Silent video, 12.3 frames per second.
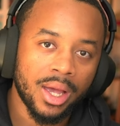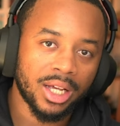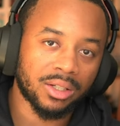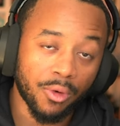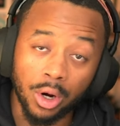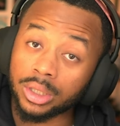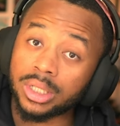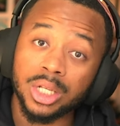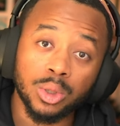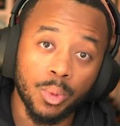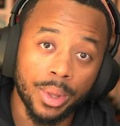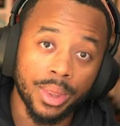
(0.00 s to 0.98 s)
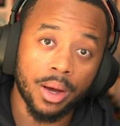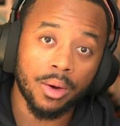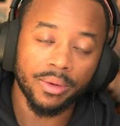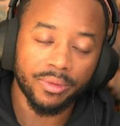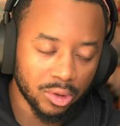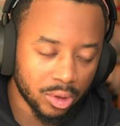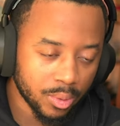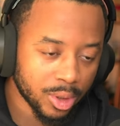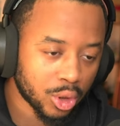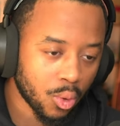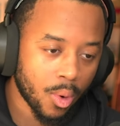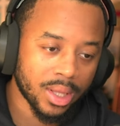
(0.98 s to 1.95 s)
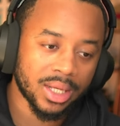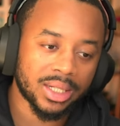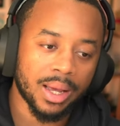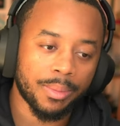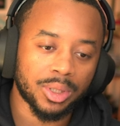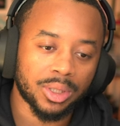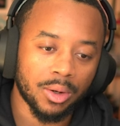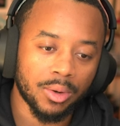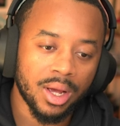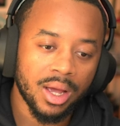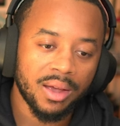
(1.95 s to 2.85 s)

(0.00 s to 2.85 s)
As far as this one, though, if you do enjoy this episode,